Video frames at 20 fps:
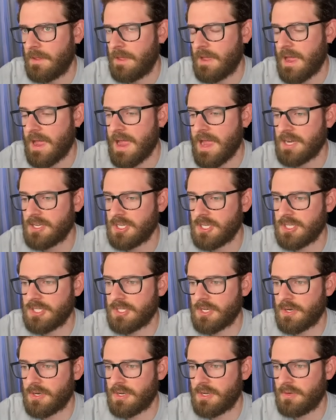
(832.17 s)
I actually
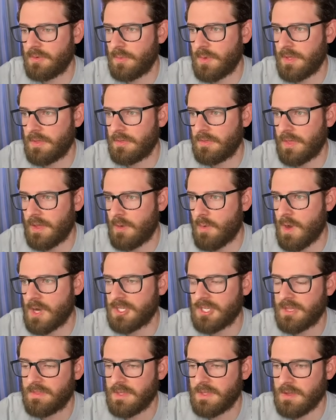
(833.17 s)
started with like
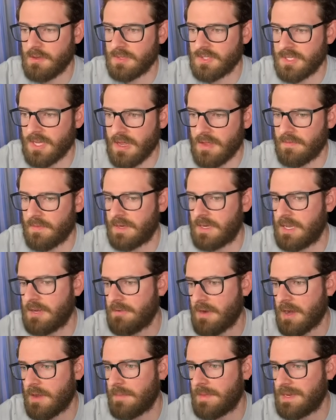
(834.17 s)
watching Theo stuff and he
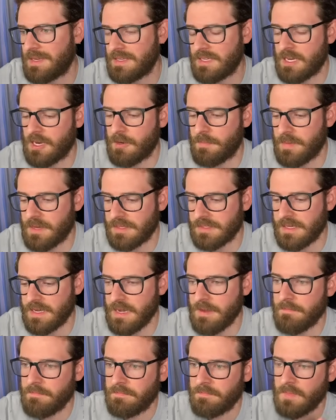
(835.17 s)
recommended TRPC.